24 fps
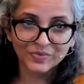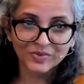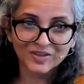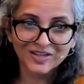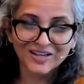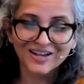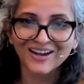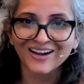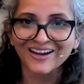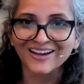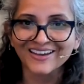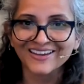
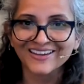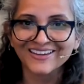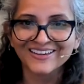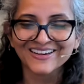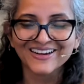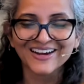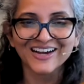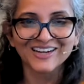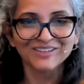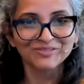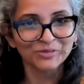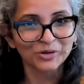Hi,
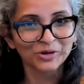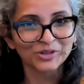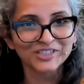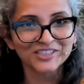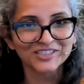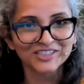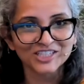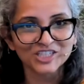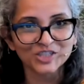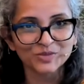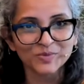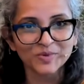I'm Dr.
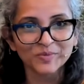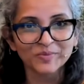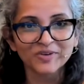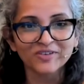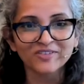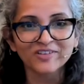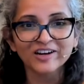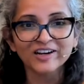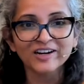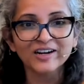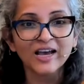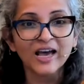Rashmi
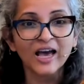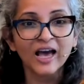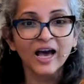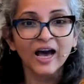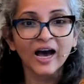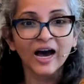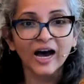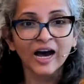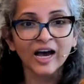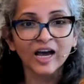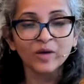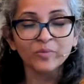Pawar.
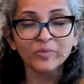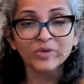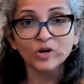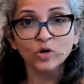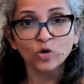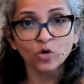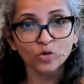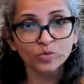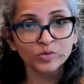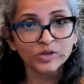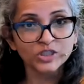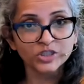I am an
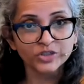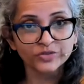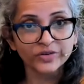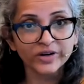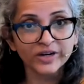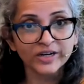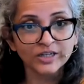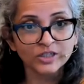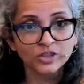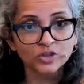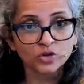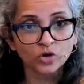
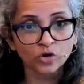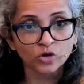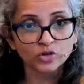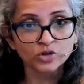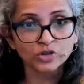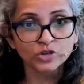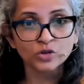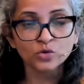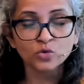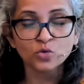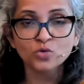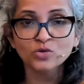OBGYN
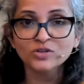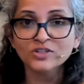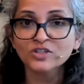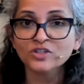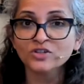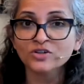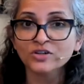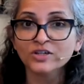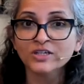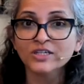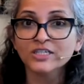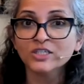doctor who's
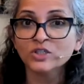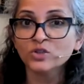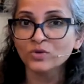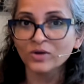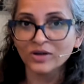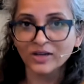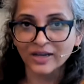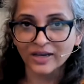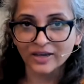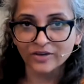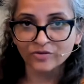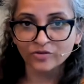turned into a
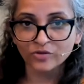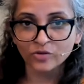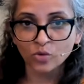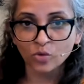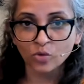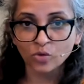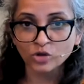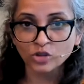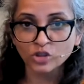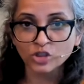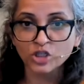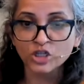life
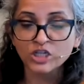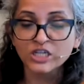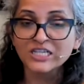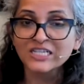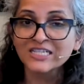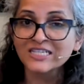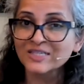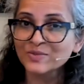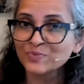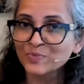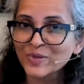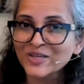coach
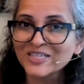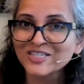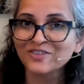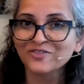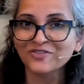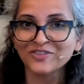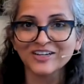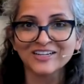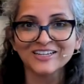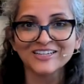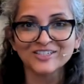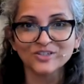
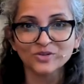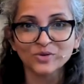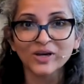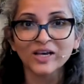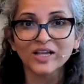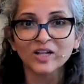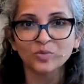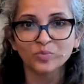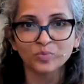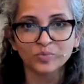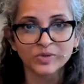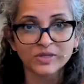specifically to
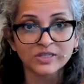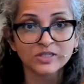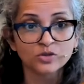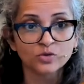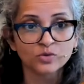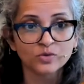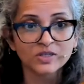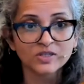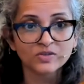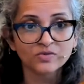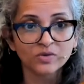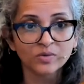help
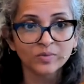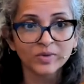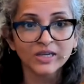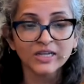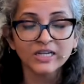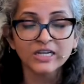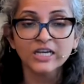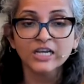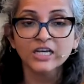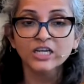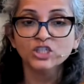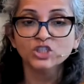PCOS
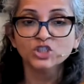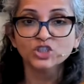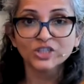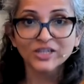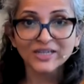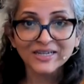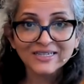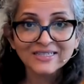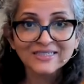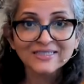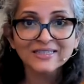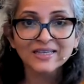women
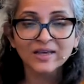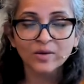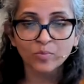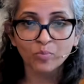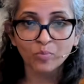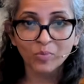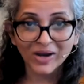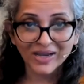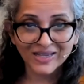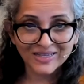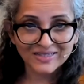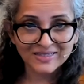change their
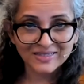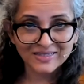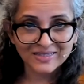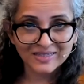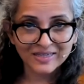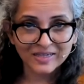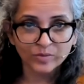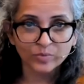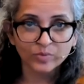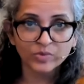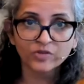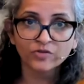
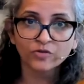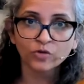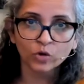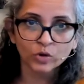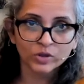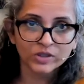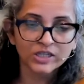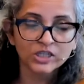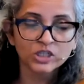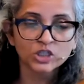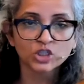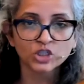mindset before
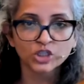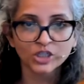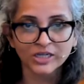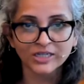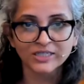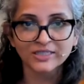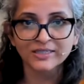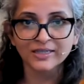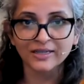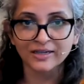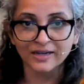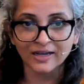they
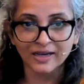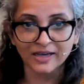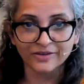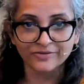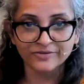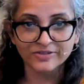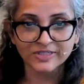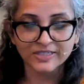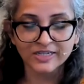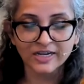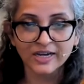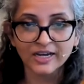change their
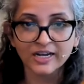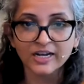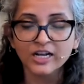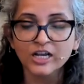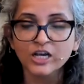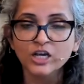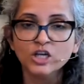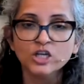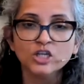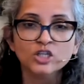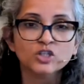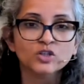lifestyle
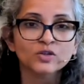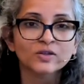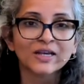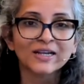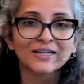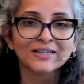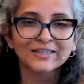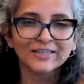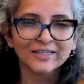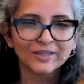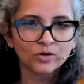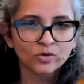so
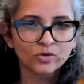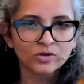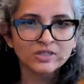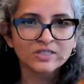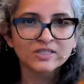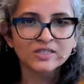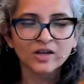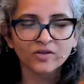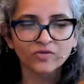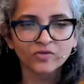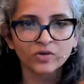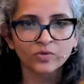that they don't
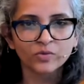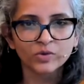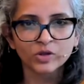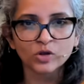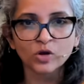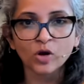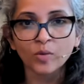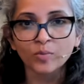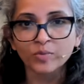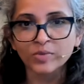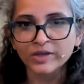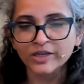suffer with
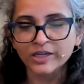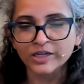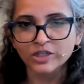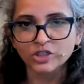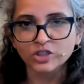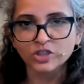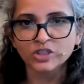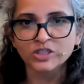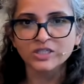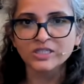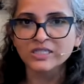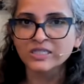
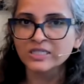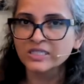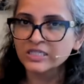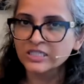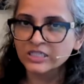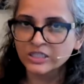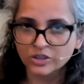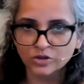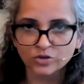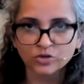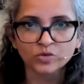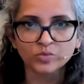complications
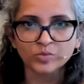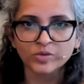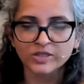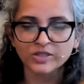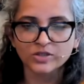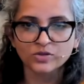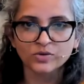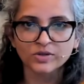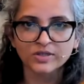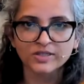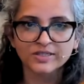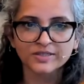due to
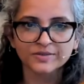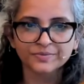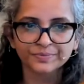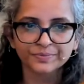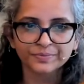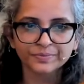PCOS.